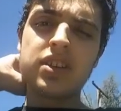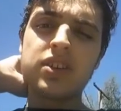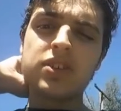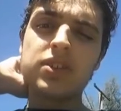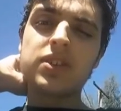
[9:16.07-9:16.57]

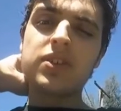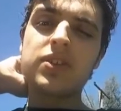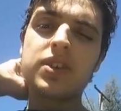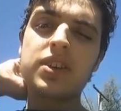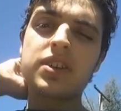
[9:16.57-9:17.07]
goes
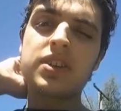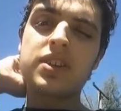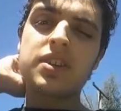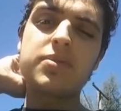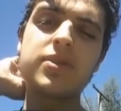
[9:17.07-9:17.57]
to
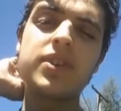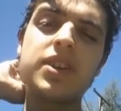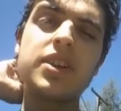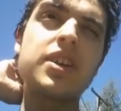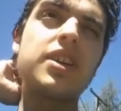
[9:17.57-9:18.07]
that movie.